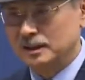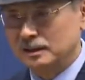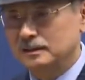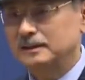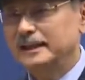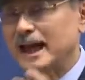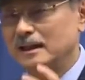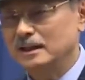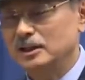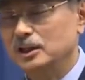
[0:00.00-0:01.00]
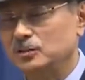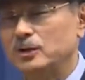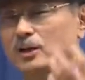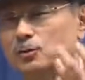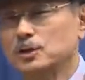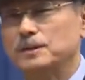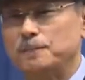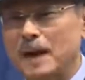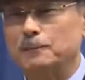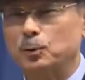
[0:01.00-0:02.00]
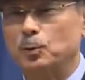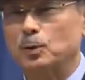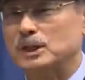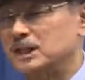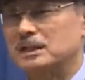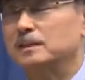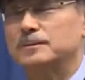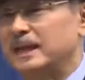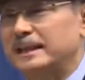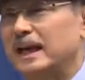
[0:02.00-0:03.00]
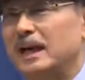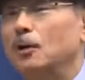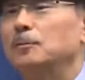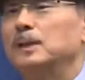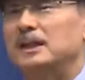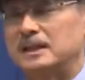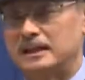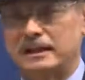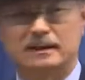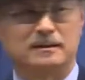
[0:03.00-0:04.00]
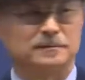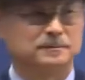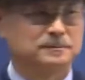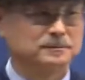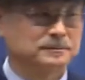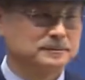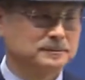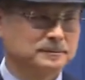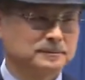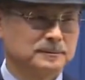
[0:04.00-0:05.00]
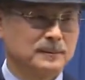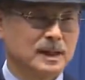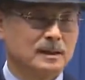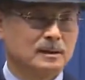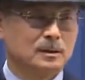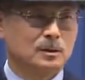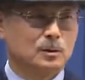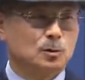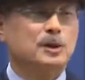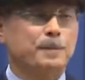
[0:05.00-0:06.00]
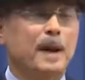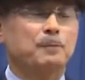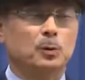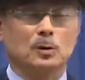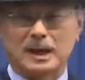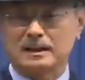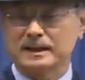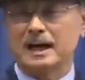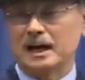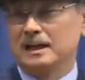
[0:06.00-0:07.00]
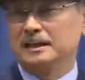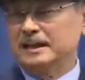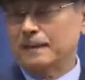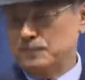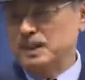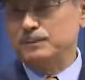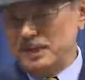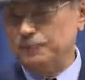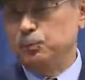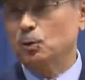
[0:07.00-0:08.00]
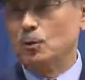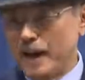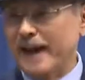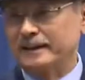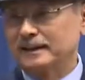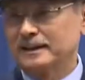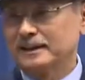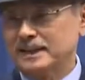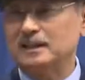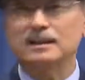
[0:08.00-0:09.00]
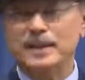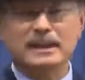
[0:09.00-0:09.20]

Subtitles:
68% of their jobs will be professions that don't exist now. Only 32% of their jobs will be from the current era,